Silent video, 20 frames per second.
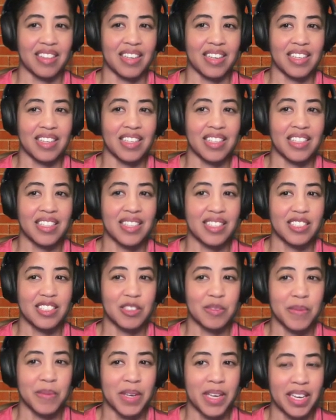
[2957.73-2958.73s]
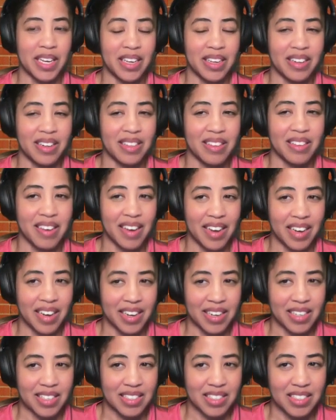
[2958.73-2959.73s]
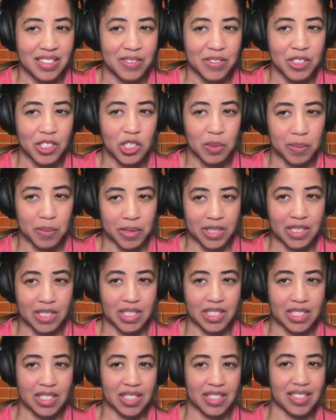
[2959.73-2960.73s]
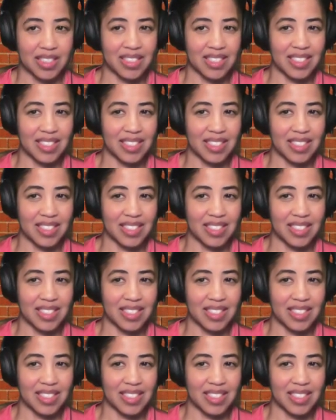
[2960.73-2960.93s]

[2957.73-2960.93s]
That is such a pain in the ass for spreadsheets.